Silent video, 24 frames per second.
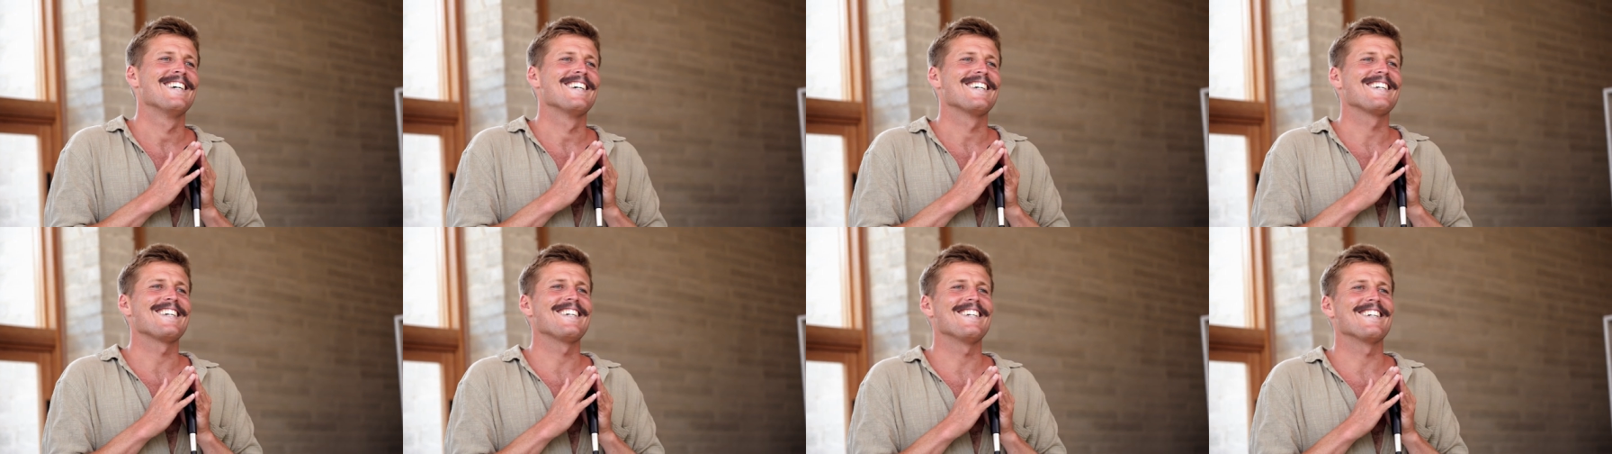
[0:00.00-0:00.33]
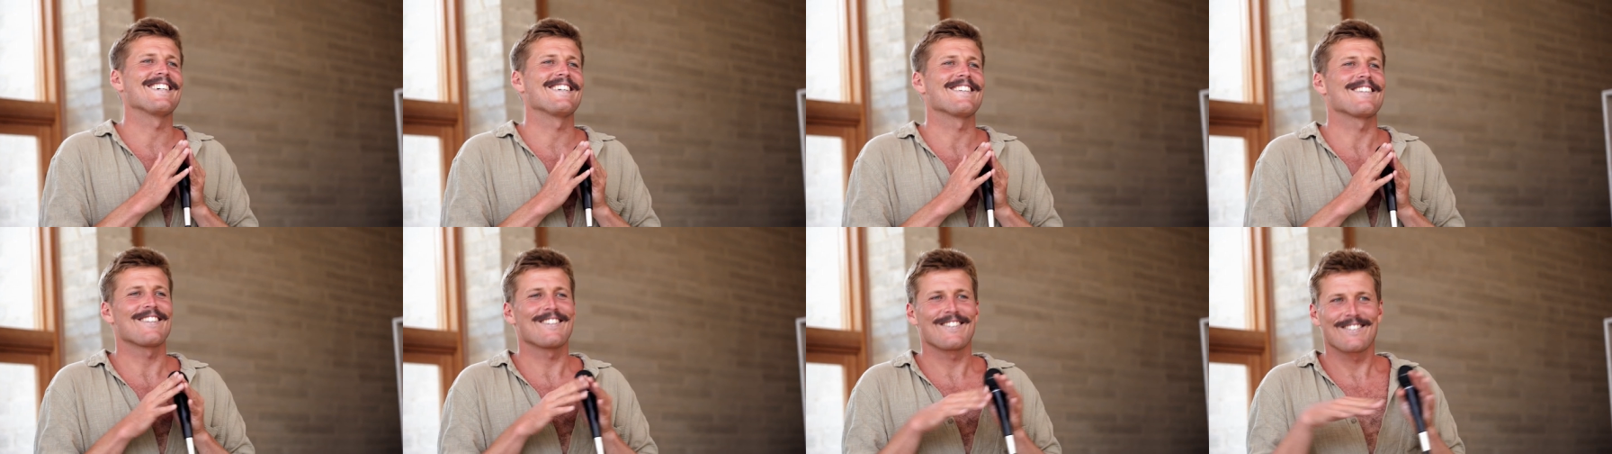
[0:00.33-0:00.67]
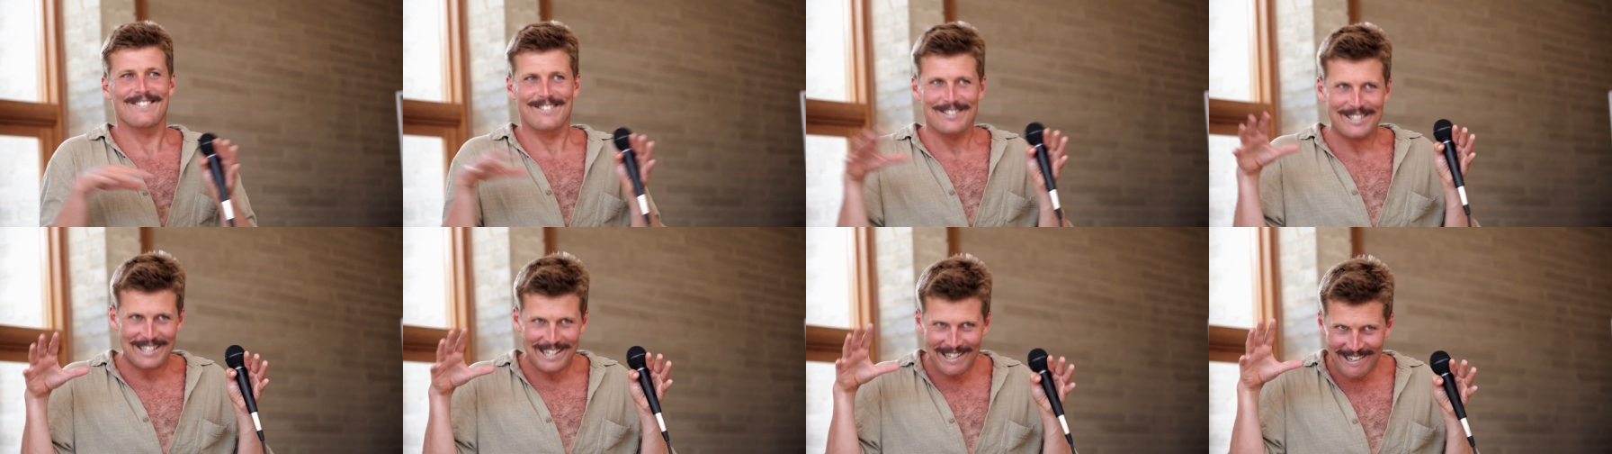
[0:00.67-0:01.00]
yeah,
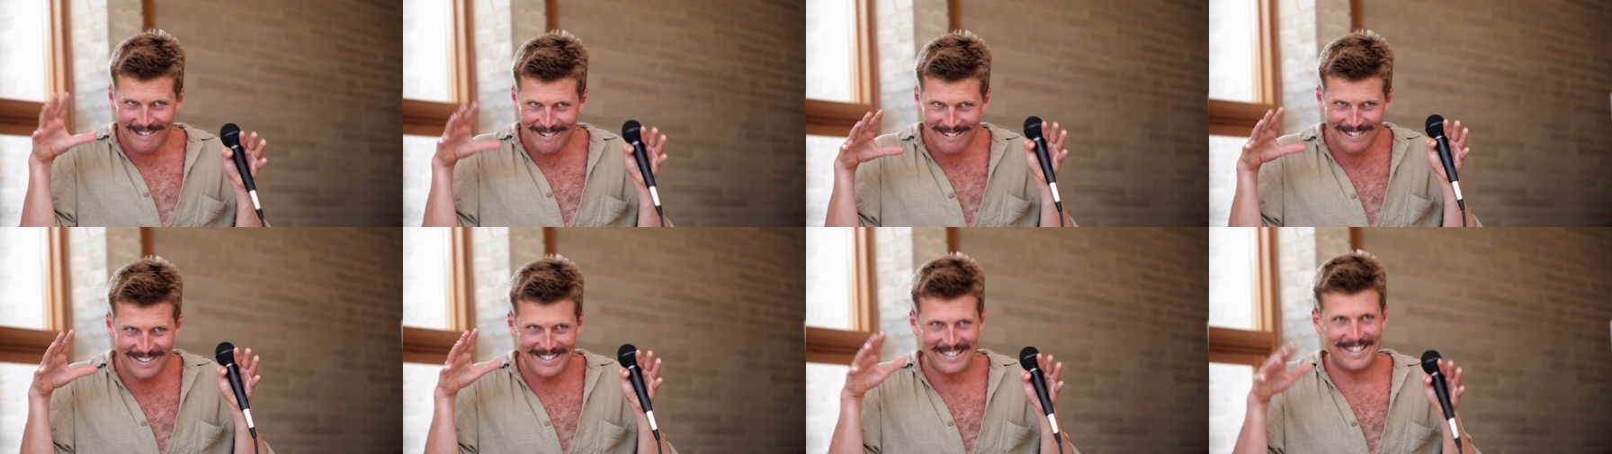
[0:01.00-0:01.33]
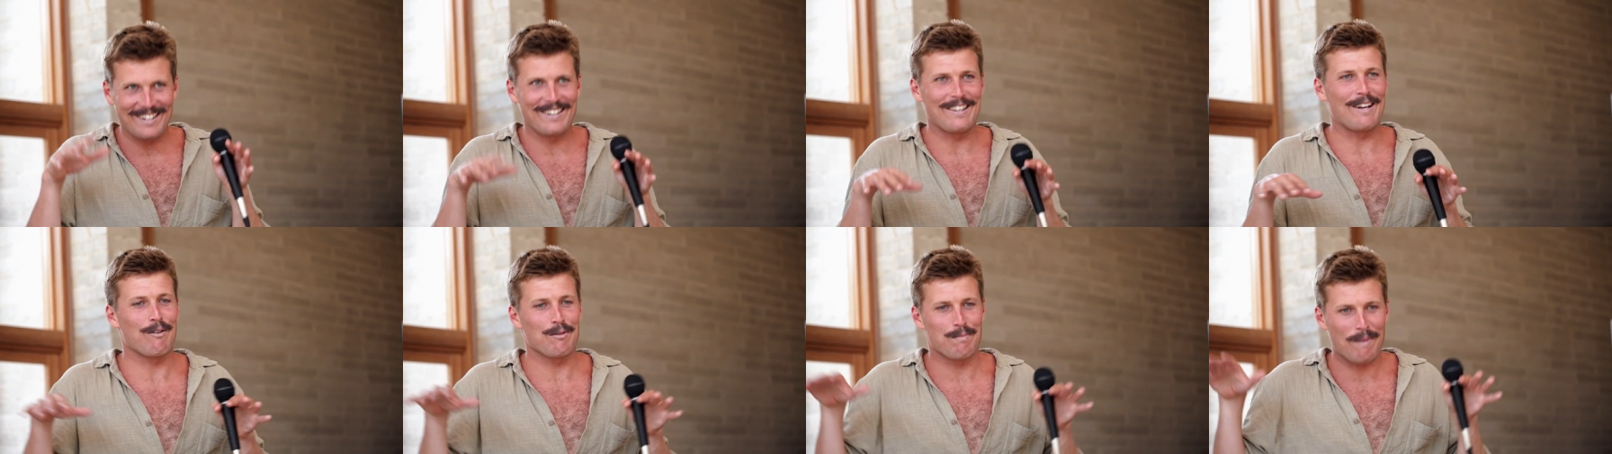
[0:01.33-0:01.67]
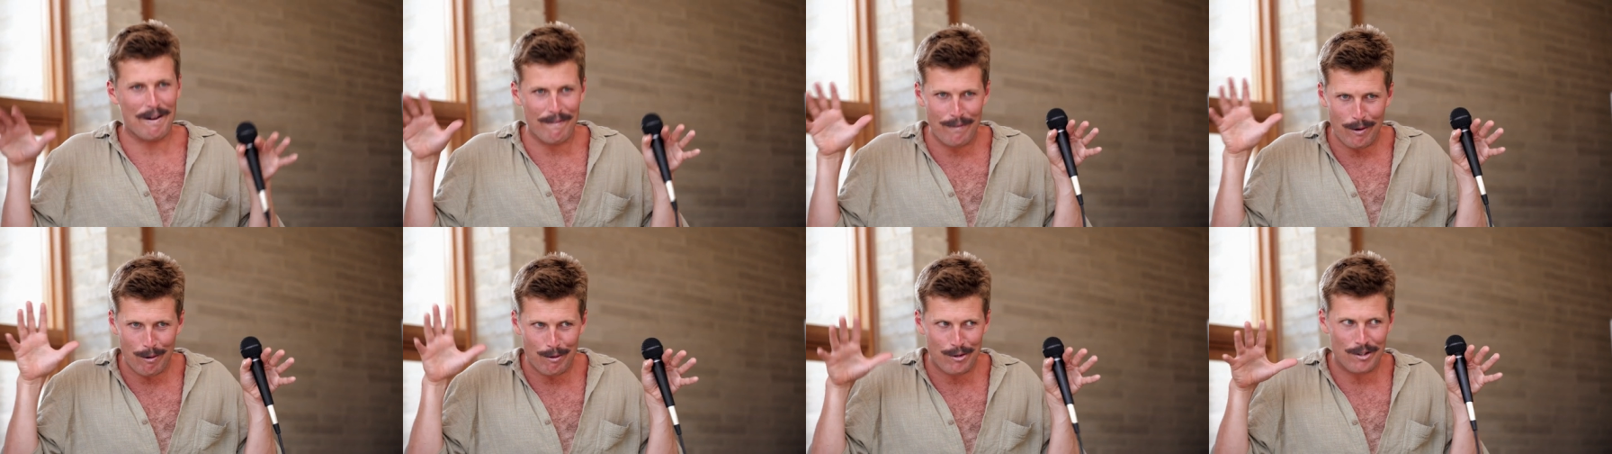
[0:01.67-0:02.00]
that was
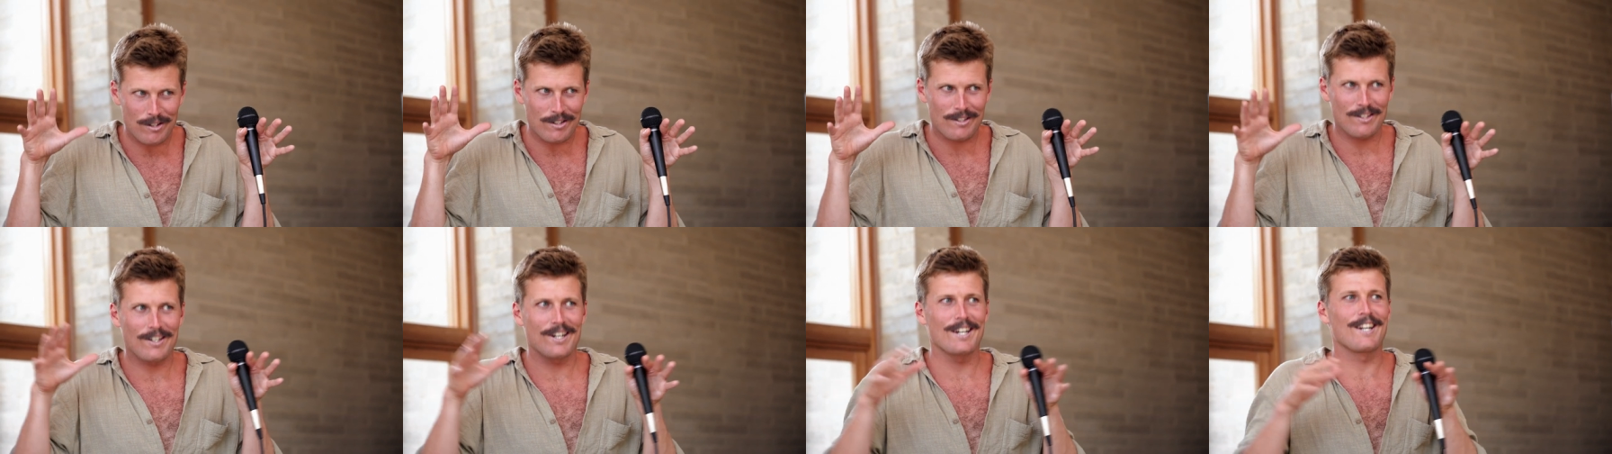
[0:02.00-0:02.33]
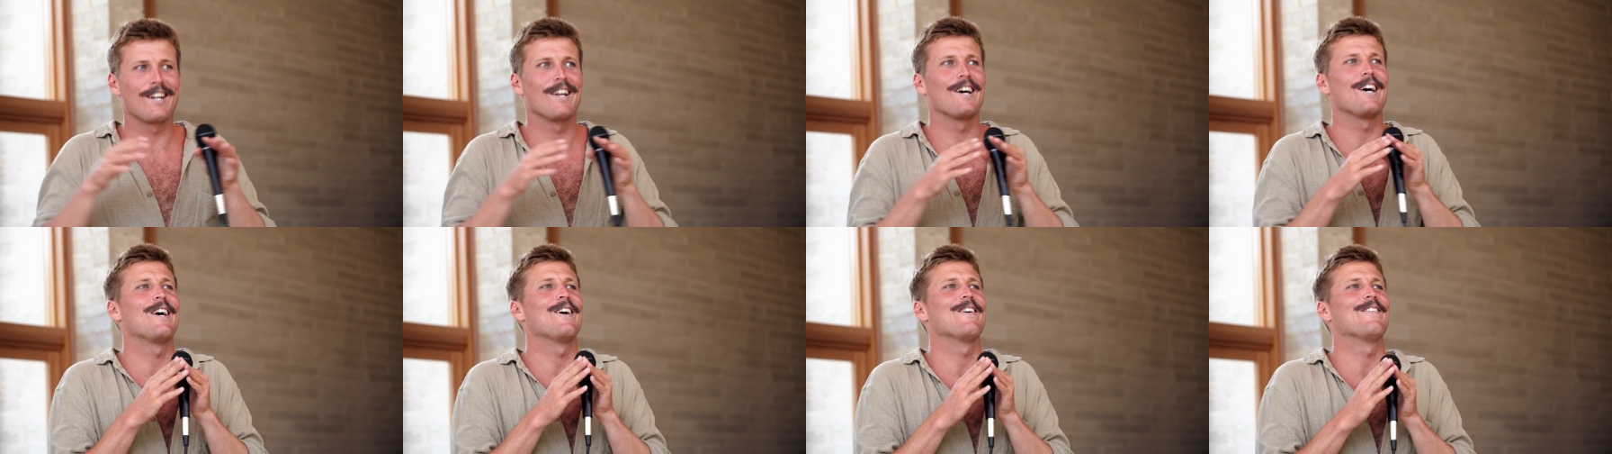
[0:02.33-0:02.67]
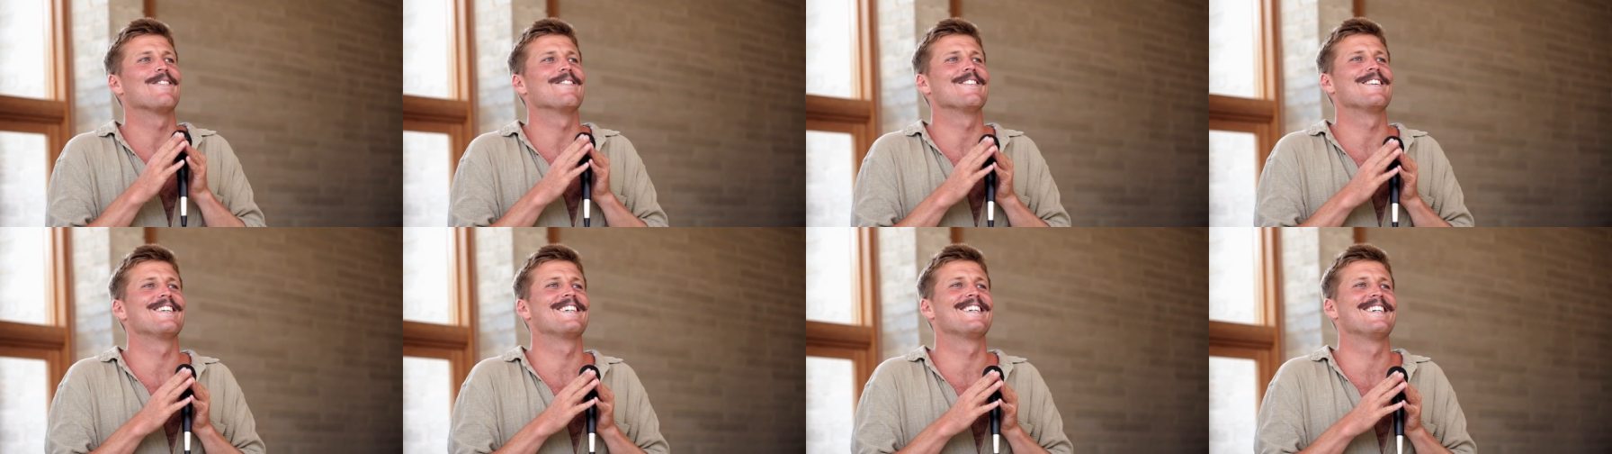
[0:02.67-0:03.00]
my vulture sign. Um, yeah,
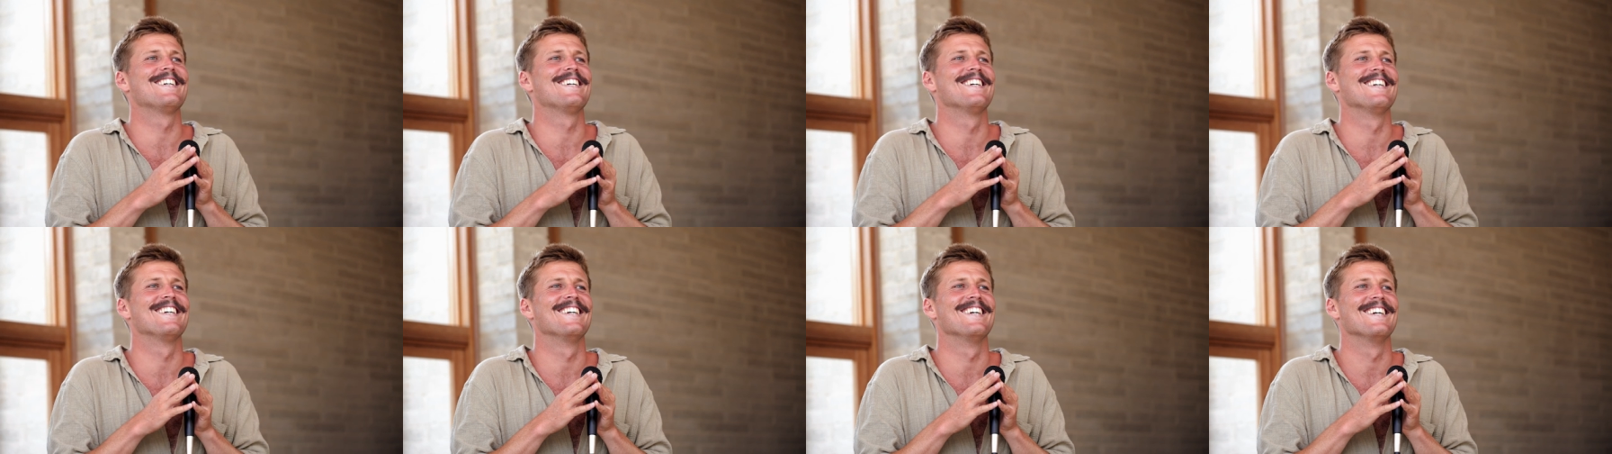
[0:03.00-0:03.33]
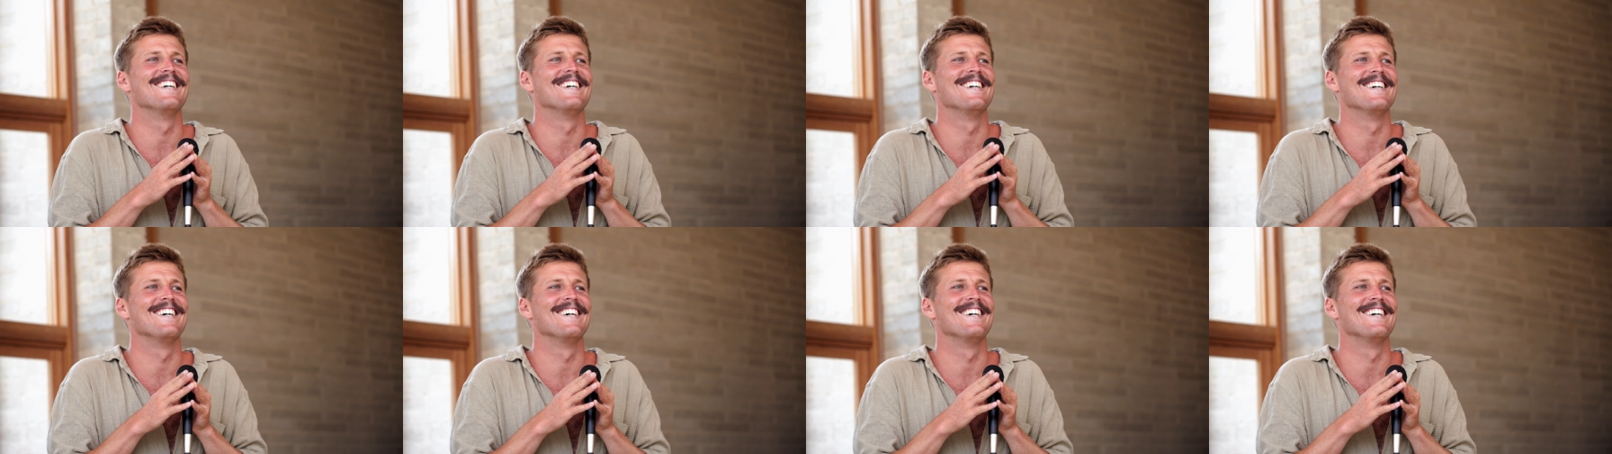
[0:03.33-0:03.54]
yeah, um, the vultures are